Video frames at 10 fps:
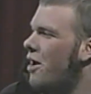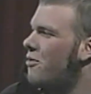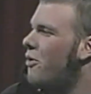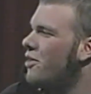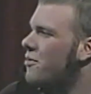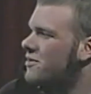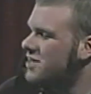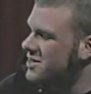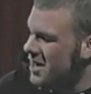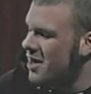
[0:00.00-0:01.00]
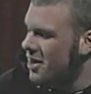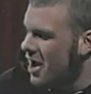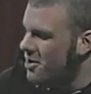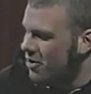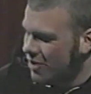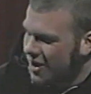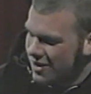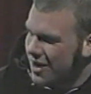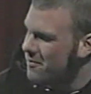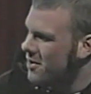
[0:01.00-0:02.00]
I, I, I, I know
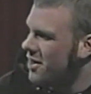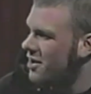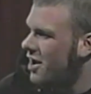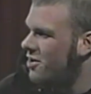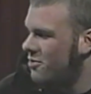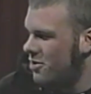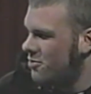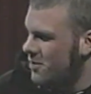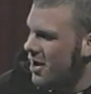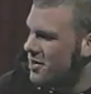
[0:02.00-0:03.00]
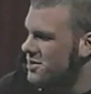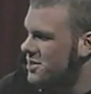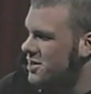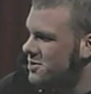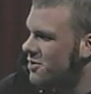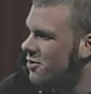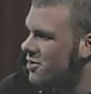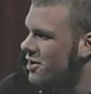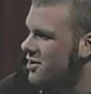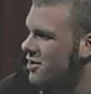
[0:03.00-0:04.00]
that, but like, no. I know you're behind the scenes. No,
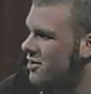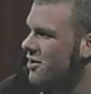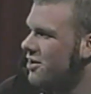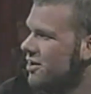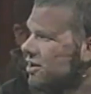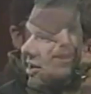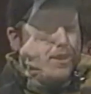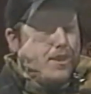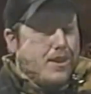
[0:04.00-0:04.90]
I'm actually lying about that.